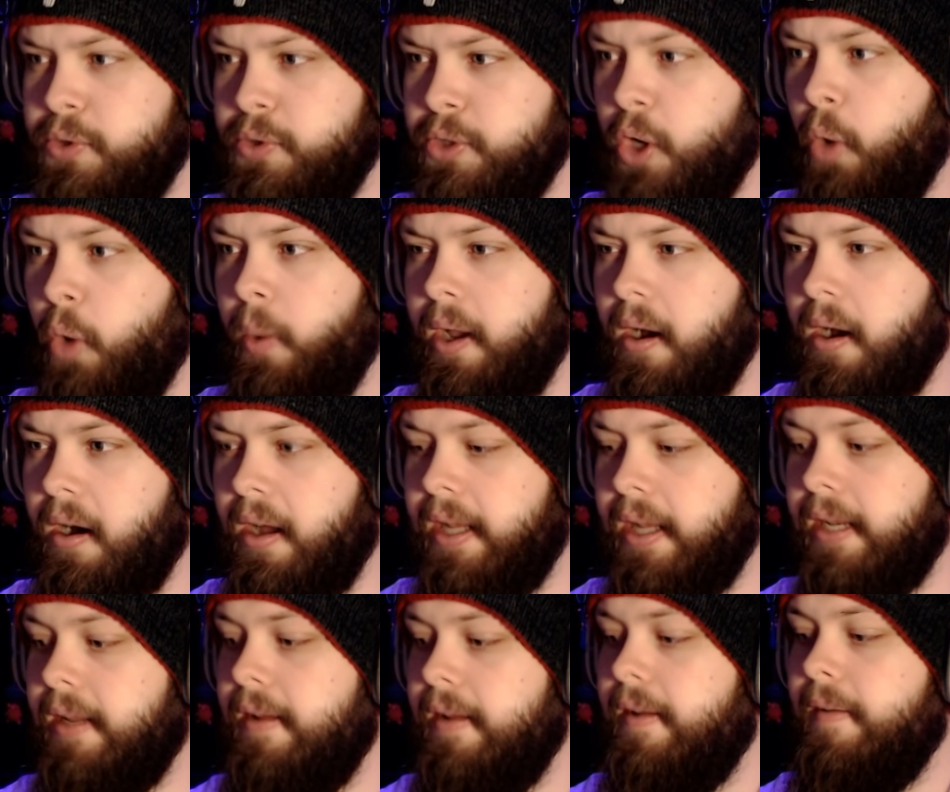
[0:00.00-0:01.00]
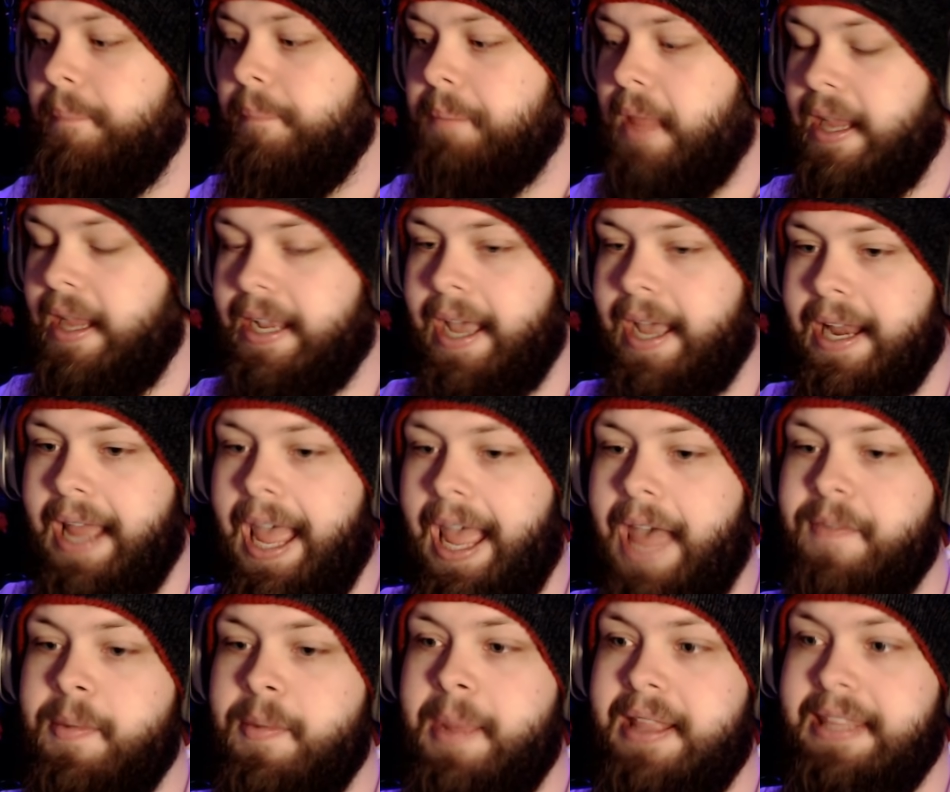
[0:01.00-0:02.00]
what's going on, and kind of
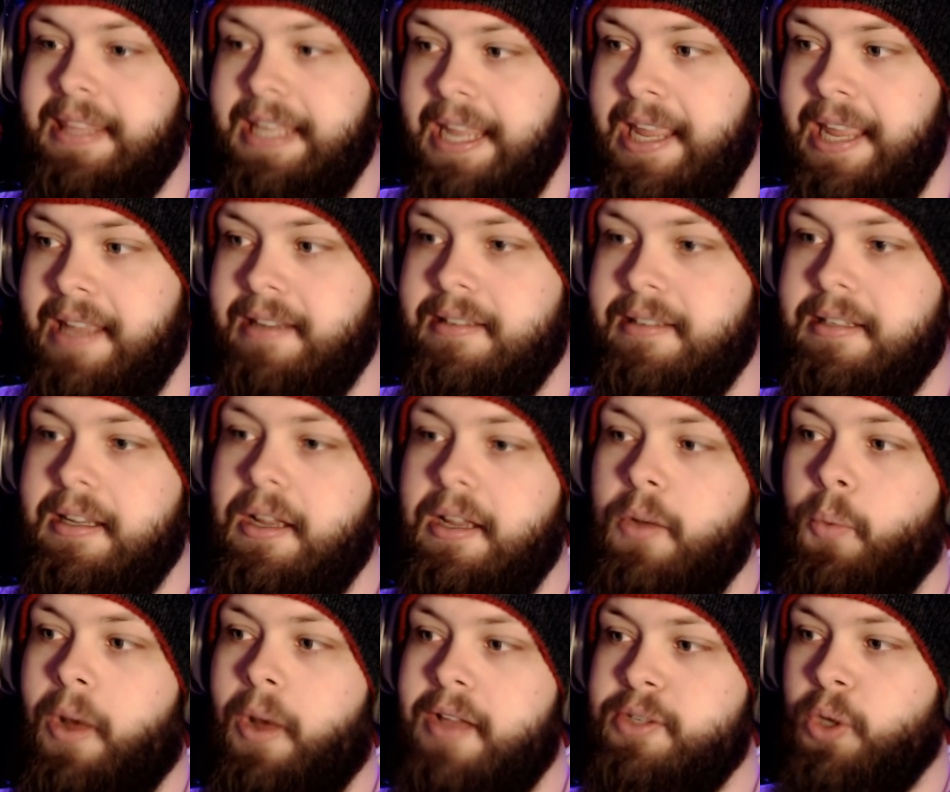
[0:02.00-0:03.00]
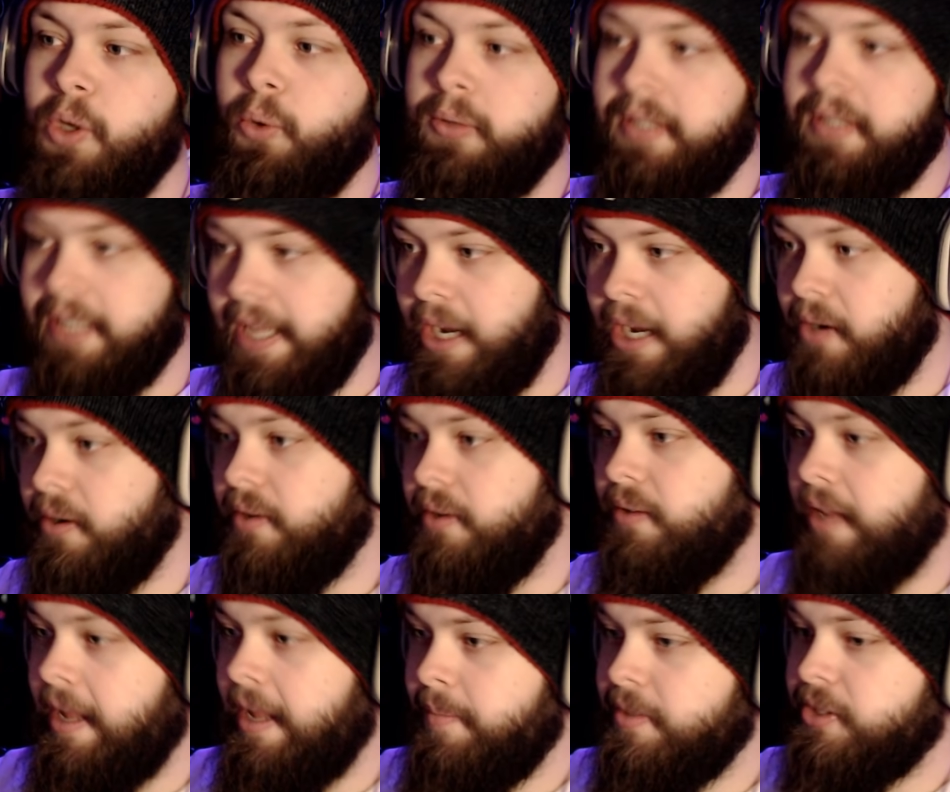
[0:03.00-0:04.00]
have him at the end, while he's holding
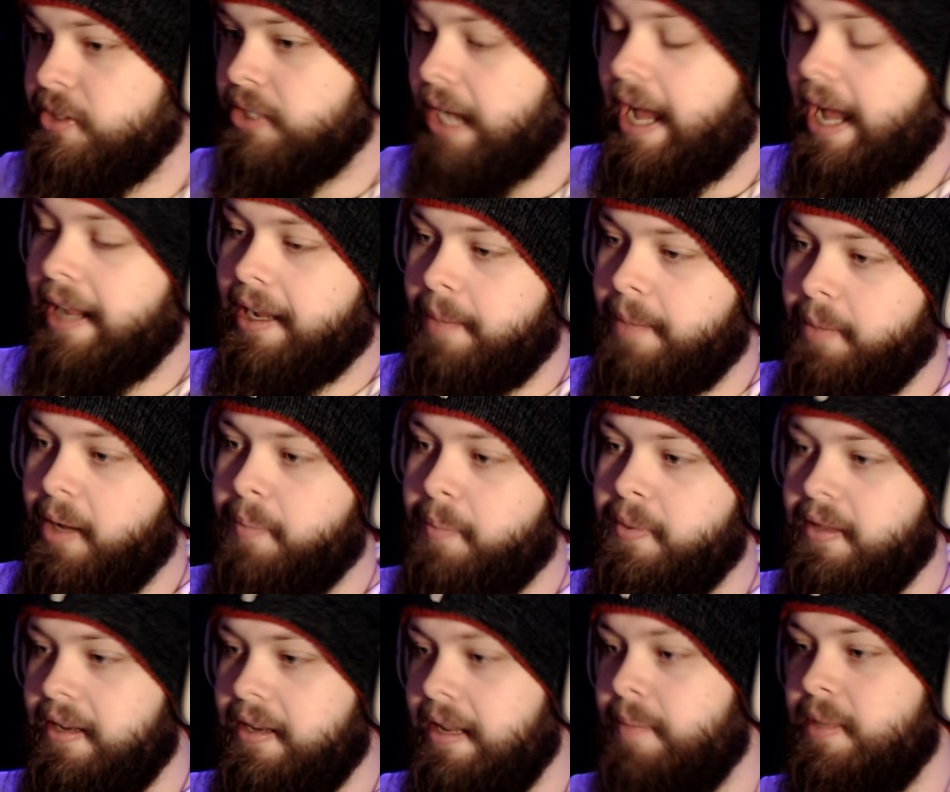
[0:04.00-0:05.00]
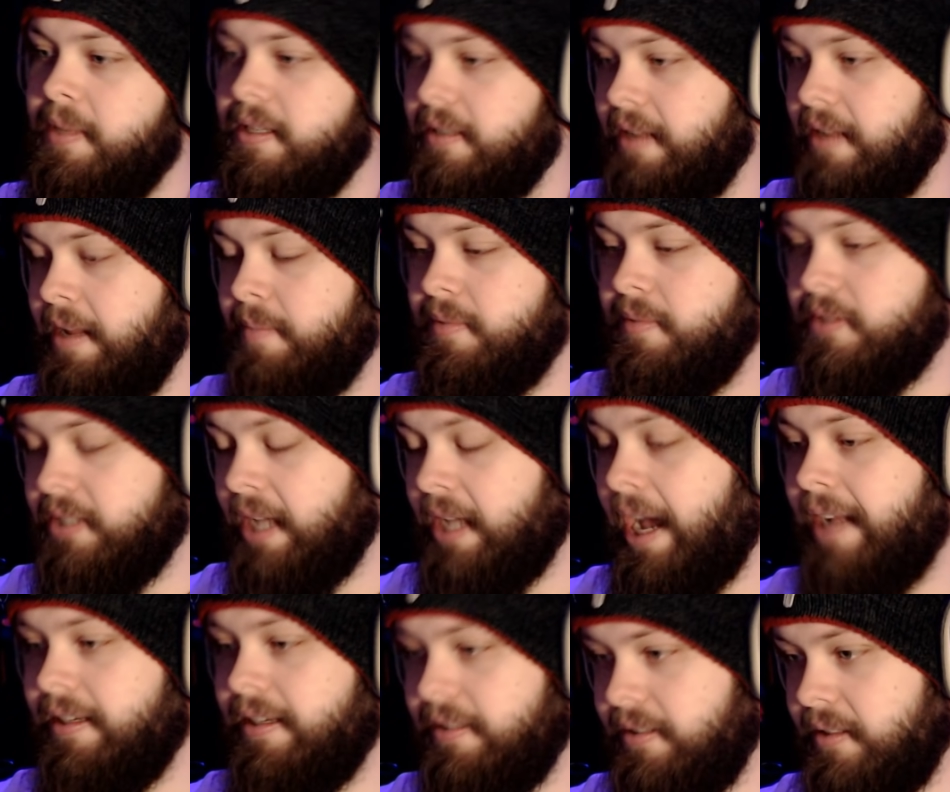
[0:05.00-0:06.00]
Kira, him and Scott come up, and then
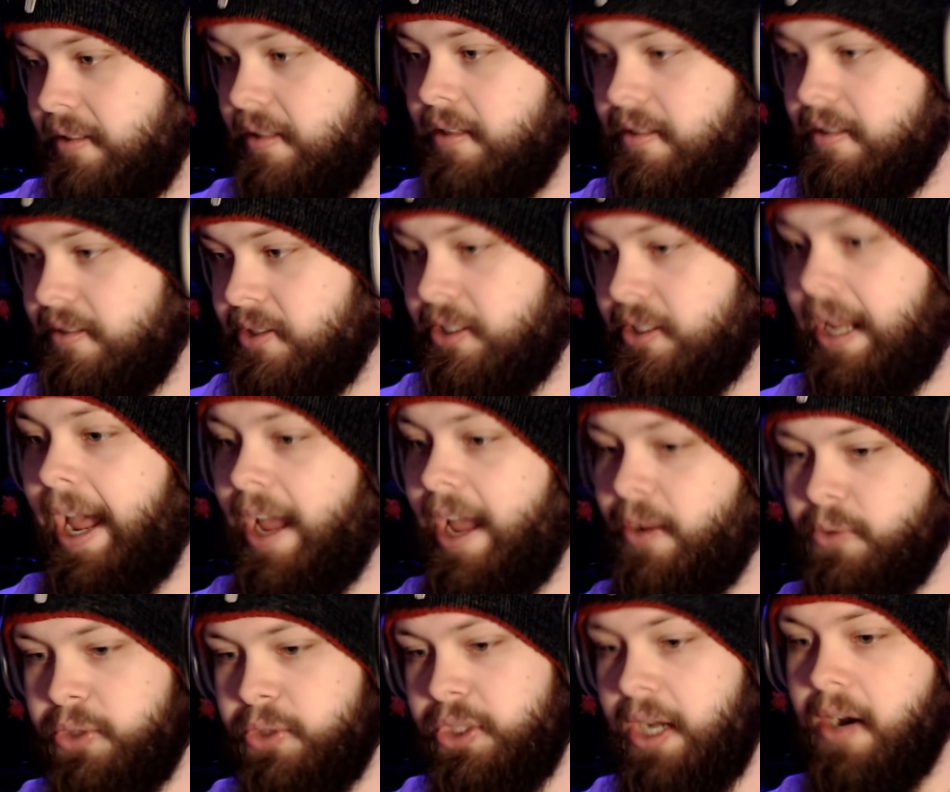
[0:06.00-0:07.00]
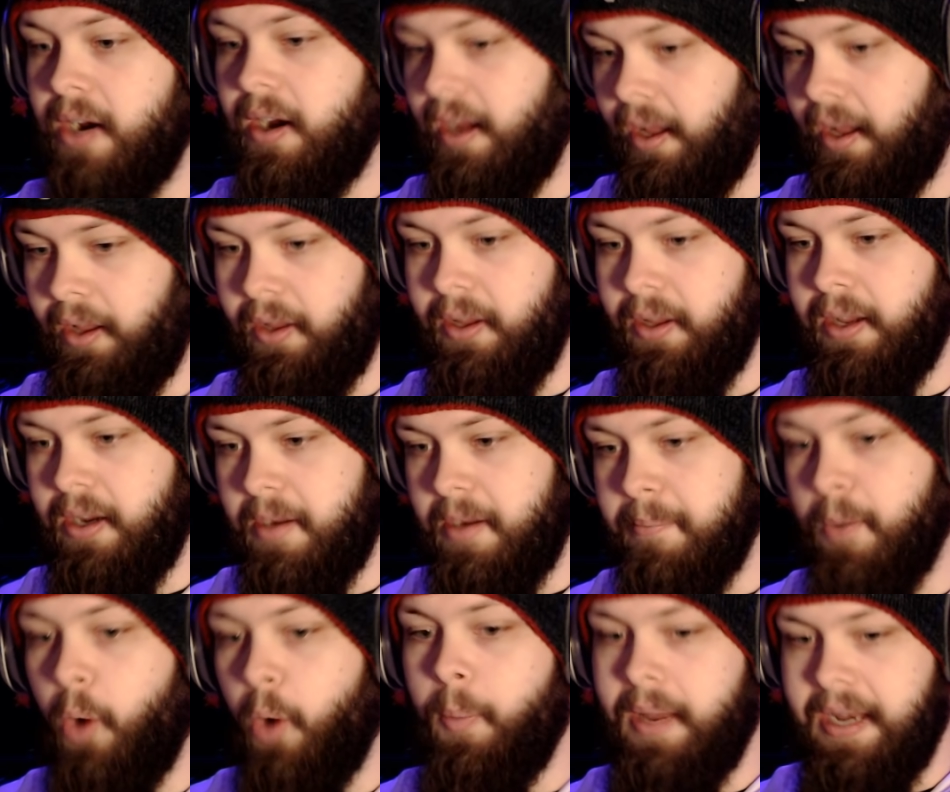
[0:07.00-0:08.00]
Scott and Styles share a hug and a
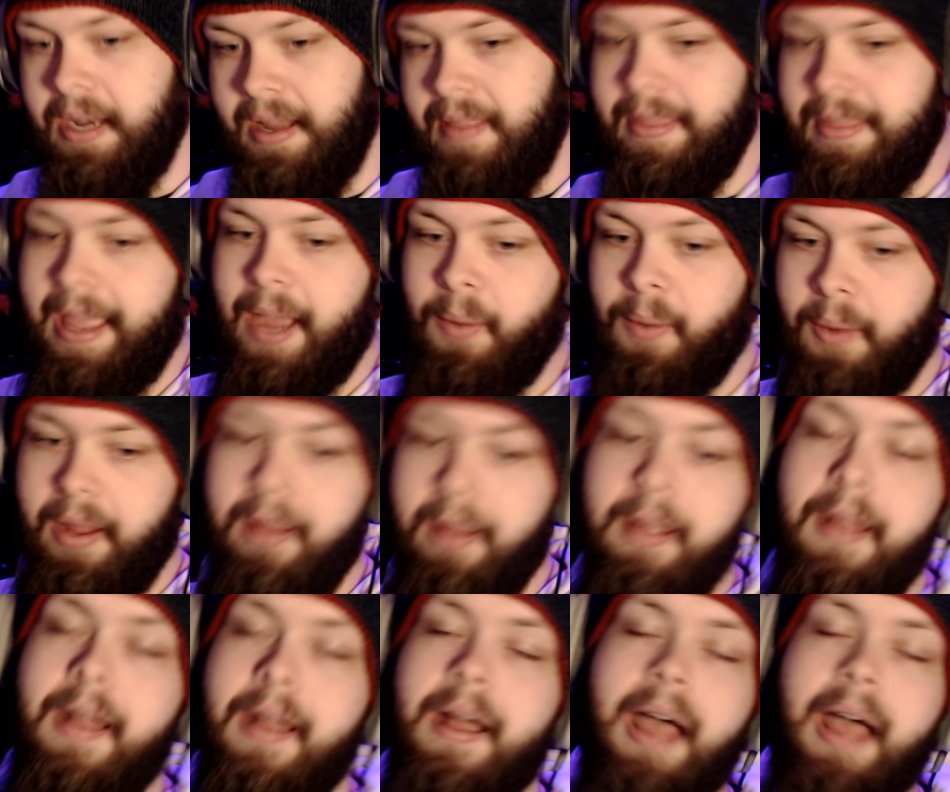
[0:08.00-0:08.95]
moment in that way.